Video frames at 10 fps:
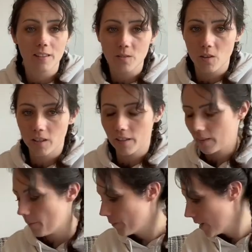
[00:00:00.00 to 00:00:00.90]
as well, like
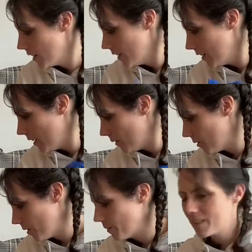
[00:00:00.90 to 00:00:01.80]
then.
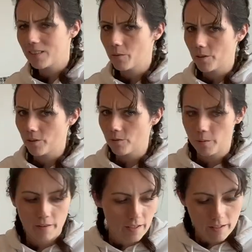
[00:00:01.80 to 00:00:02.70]
I'm easily won over by
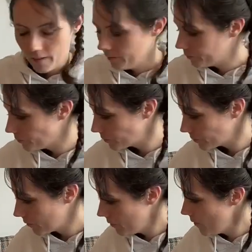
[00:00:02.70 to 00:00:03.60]
that.
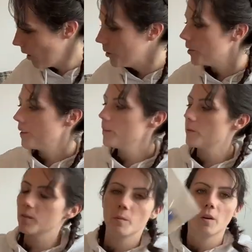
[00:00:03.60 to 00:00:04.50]
Oh no, these are
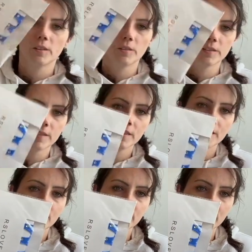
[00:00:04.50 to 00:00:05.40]
the sparkly ones.
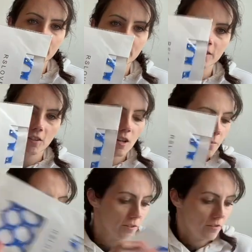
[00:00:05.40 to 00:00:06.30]
See, so I've got a
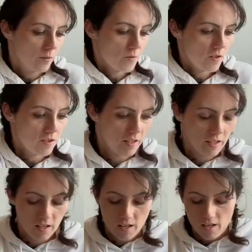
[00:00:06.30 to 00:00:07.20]
couple of different options there.
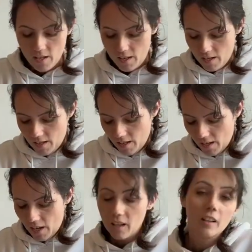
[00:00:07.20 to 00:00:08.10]

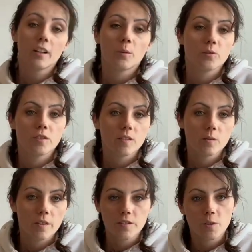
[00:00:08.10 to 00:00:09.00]
I like options as
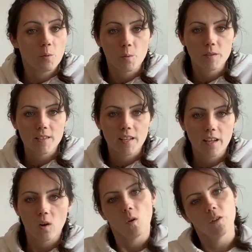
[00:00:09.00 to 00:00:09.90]
well. There's no point me saying,
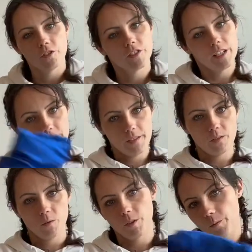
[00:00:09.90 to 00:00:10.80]
oh, I'll just keep this
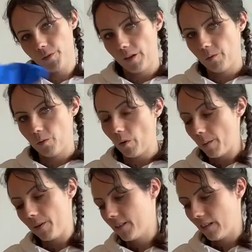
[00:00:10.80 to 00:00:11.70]
one and put that one away,
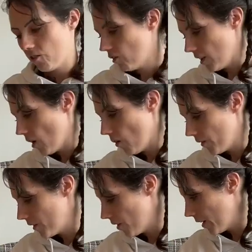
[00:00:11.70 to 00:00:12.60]
because actually on
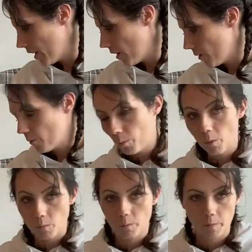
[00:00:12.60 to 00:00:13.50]
the night I will
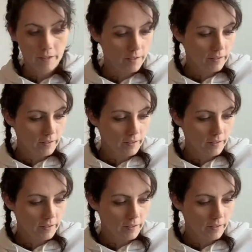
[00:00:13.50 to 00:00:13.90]
probably